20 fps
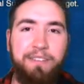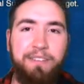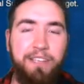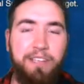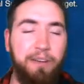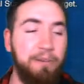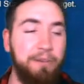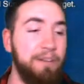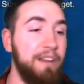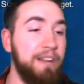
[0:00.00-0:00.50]

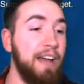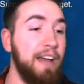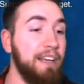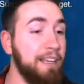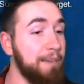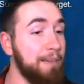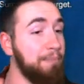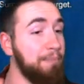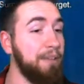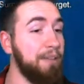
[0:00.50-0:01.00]
so not
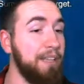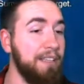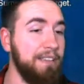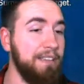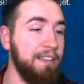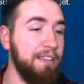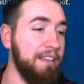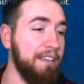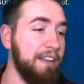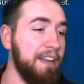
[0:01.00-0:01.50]

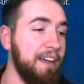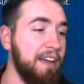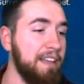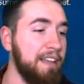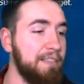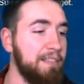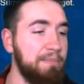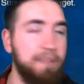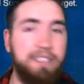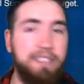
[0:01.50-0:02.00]
completely the
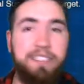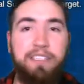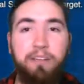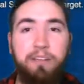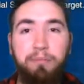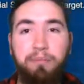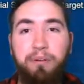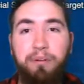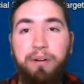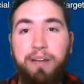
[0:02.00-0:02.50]
nuts, but
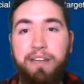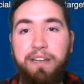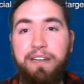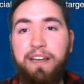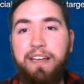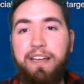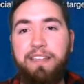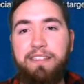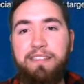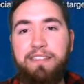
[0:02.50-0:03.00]
still pretty
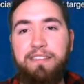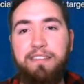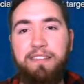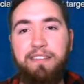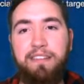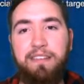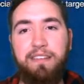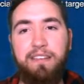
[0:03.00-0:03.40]
nuts.